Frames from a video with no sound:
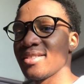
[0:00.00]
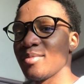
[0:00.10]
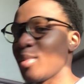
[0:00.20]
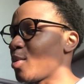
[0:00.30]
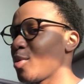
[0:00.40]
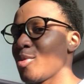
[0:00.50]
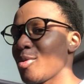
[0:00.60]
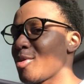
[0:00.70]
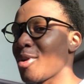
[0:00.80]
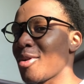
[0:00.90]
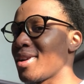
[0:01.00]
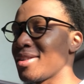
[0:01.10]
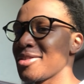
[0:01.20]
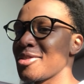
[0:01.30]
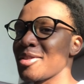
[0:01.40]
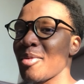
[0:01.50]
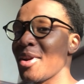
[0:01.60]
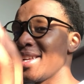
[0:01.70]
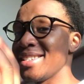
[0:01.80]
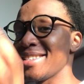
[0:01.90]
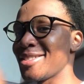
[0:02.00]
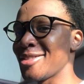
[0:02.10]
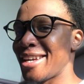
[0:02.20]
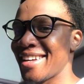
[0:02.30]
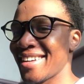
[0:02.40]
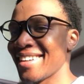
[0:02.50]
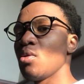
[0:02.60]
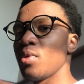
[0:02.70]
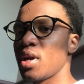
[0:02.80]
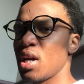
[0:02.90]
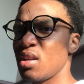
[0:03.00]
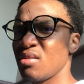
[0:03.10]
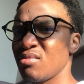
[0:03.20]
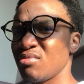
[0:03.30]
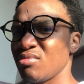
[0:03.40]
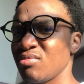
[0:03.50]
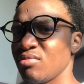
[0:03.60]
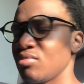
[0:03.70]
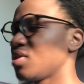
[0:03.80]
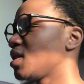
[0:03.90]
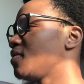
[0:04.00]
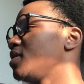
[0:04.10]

but we're not going to search about Eliza today. We can safely